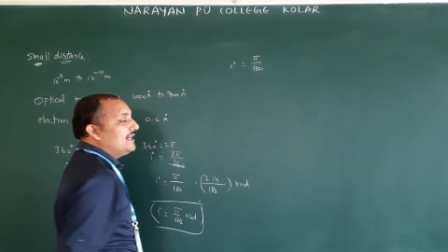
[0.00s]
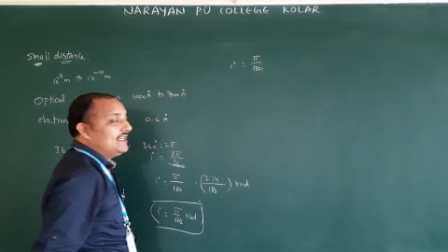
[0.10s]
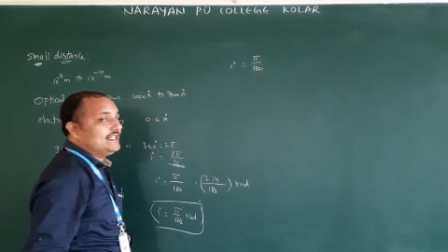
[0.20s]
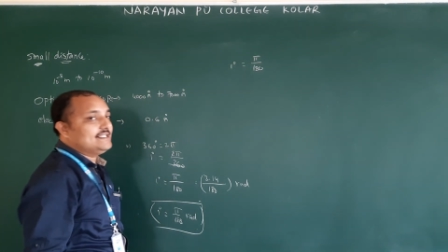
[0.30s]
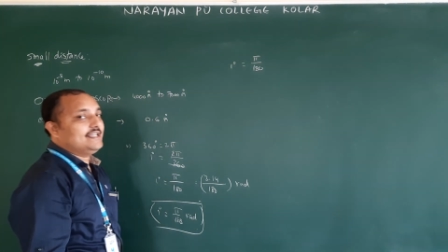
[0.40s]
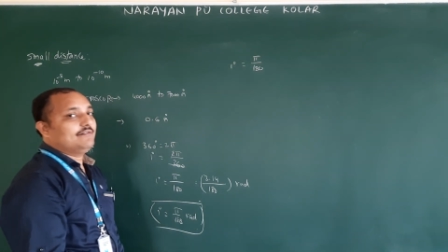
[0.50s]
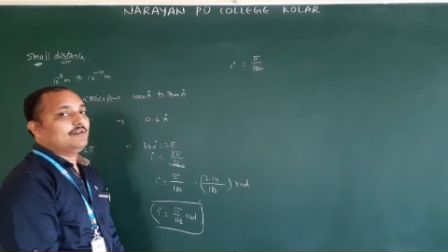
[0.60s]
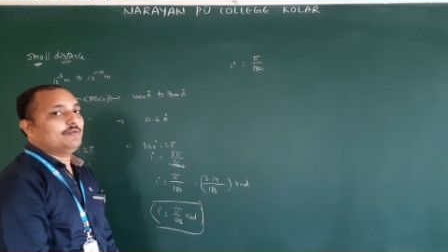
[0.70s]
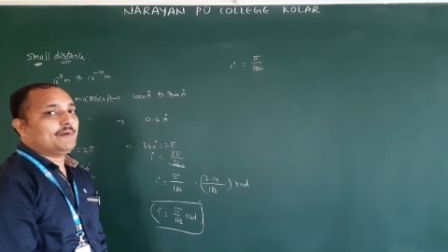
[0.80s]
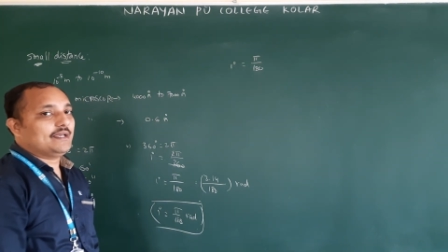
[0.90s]
degree is
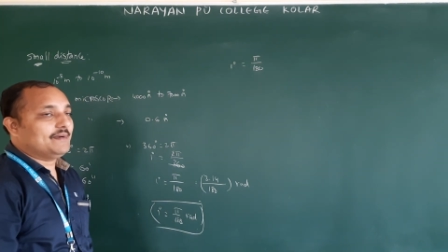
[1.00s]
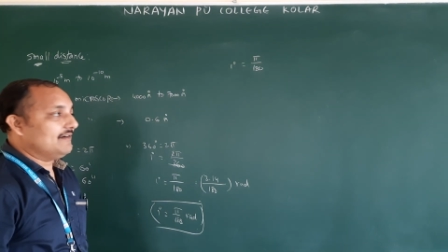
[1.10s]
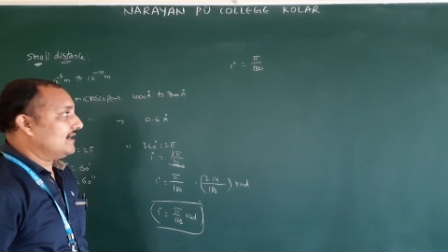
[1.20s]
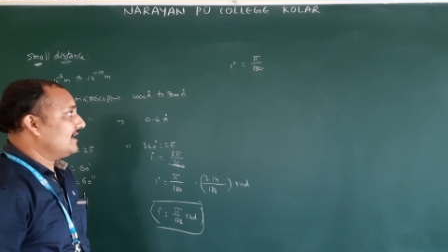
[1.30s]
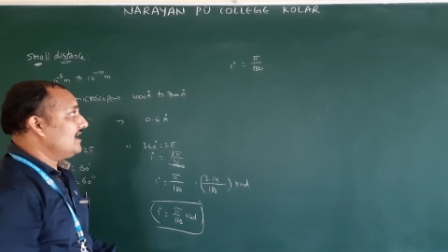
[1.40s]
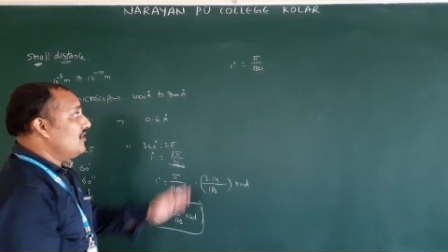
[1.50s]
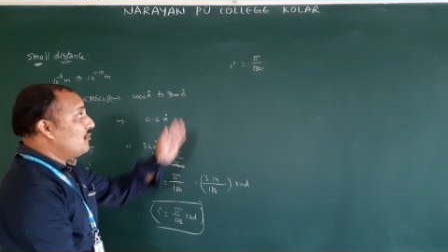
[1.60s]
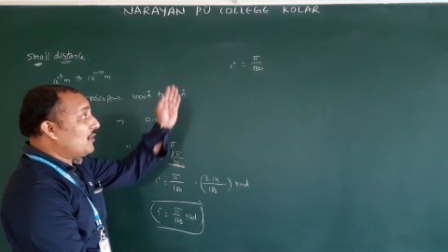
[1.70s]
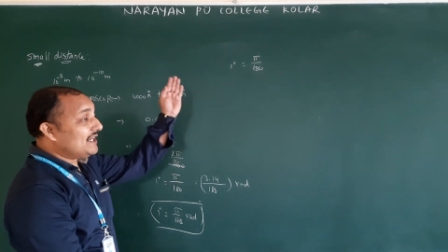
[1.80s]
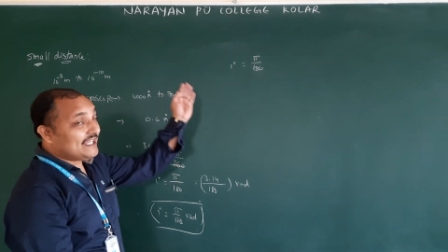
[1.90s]
equal to pi by 1.
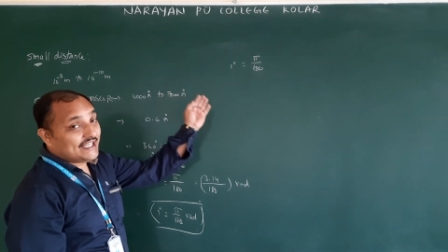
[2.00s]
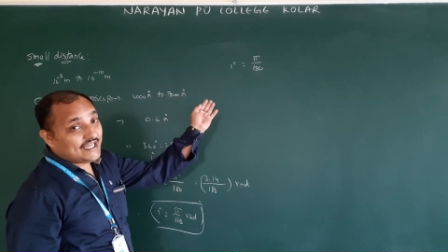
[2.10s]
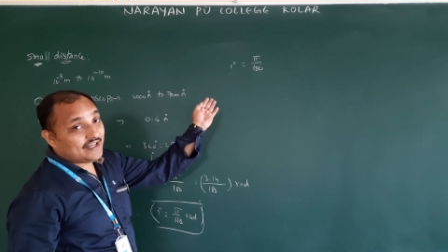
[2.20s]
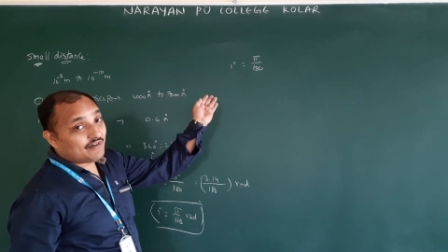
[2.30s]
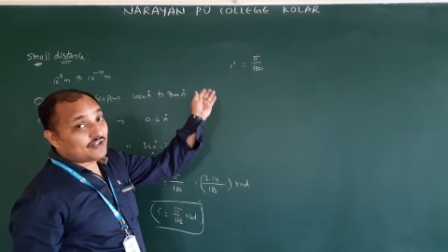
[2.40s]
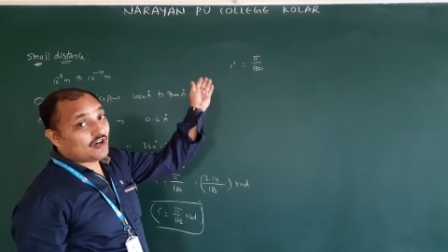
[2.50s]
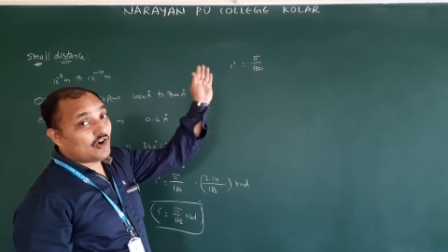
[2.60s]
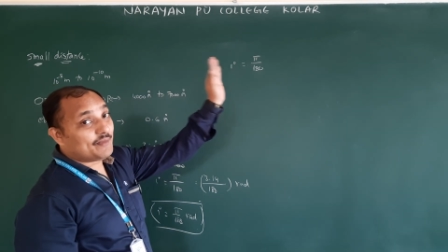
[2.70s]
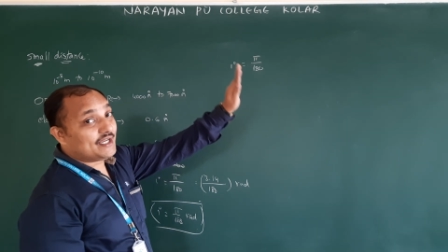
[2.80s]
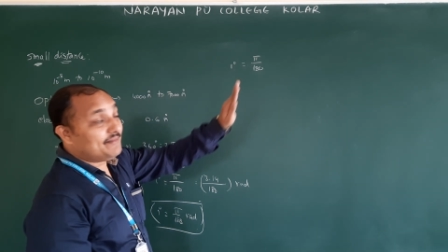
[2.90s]
1 degree equal to
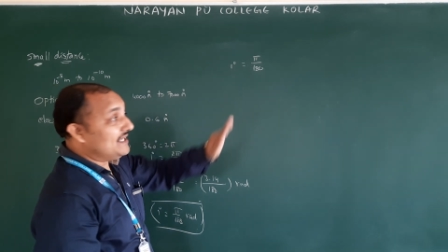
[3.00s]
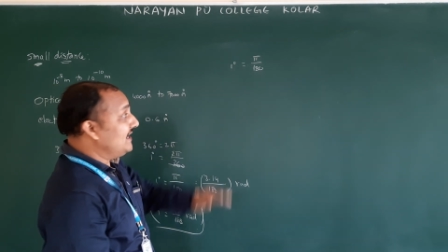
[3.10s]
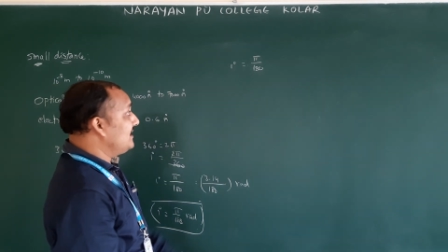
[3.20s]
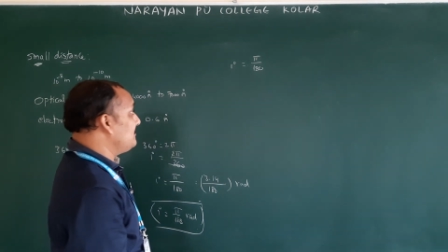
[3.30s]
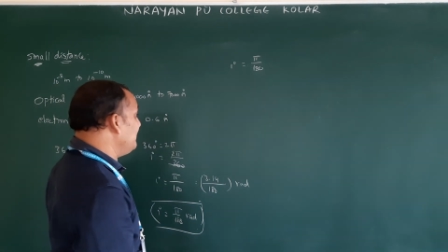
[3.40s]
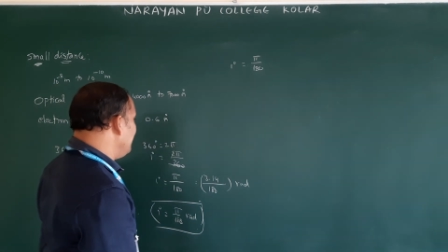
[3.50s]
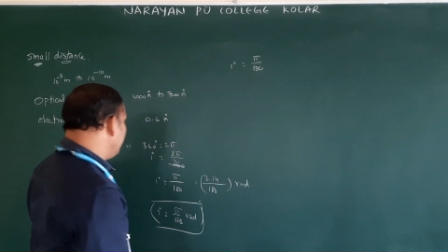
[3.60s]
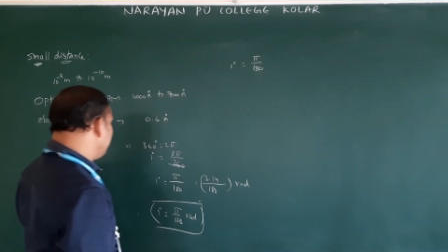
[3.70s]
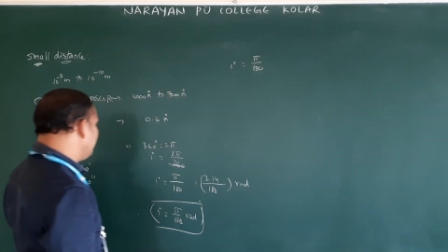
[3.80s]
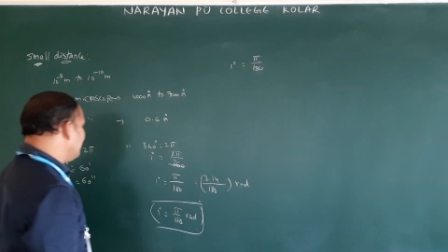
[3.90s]
how many minutes?
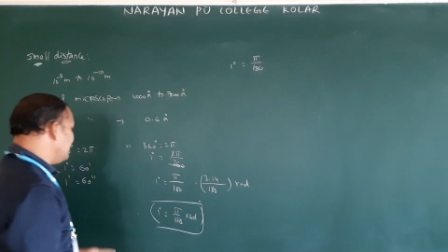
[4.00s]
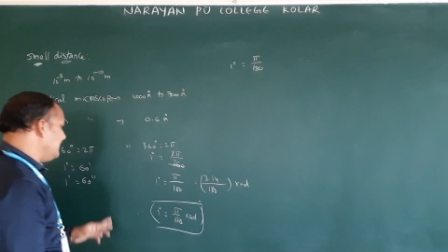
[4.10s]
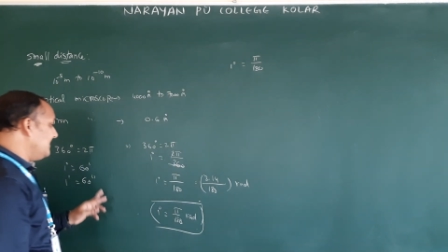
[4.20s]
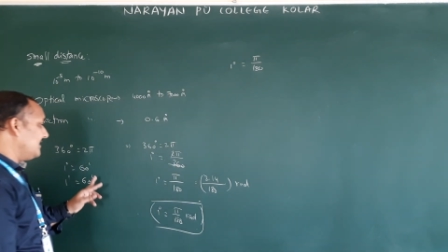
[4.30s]
Minute symbol they will